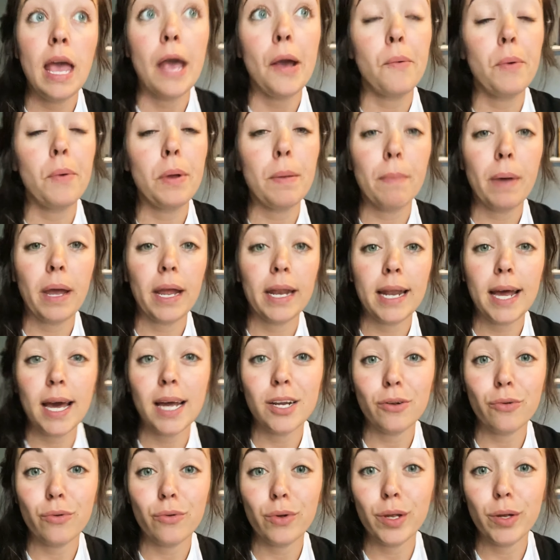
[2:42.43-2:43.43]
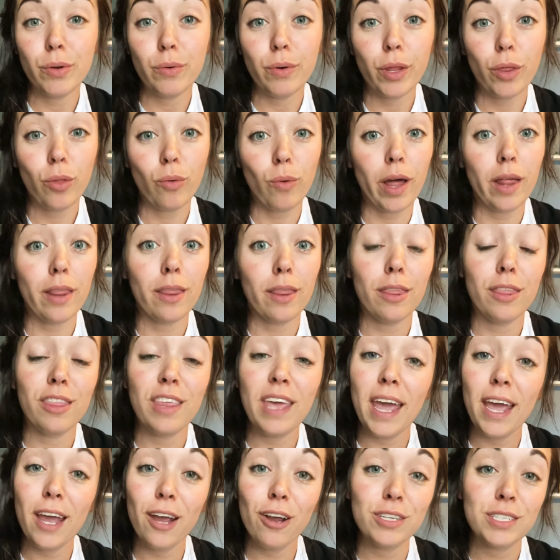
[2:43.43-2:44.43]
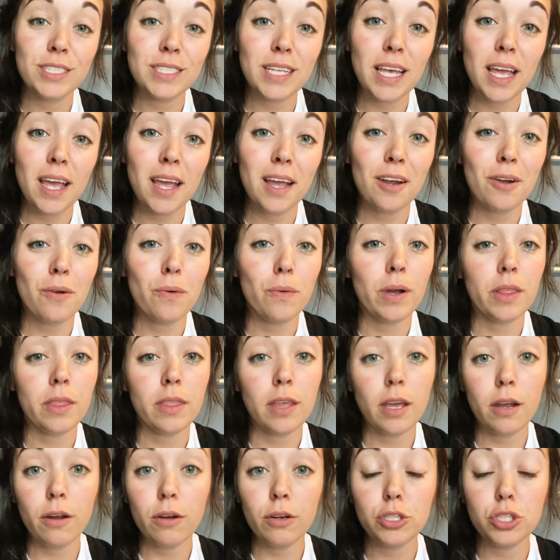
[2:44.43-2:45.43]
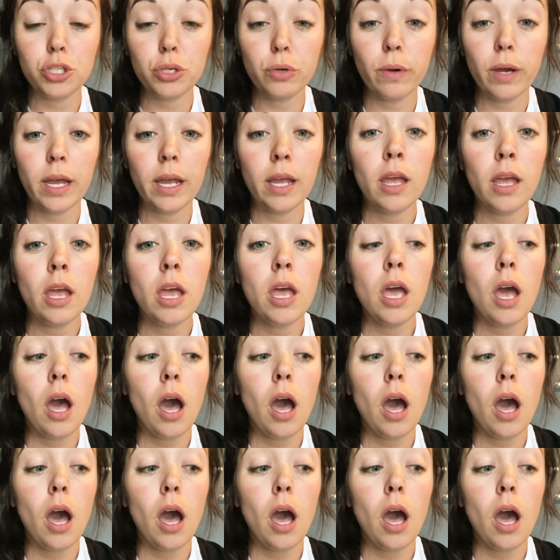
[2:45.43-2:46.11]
and we might not agree with what they are saying or what they're doing.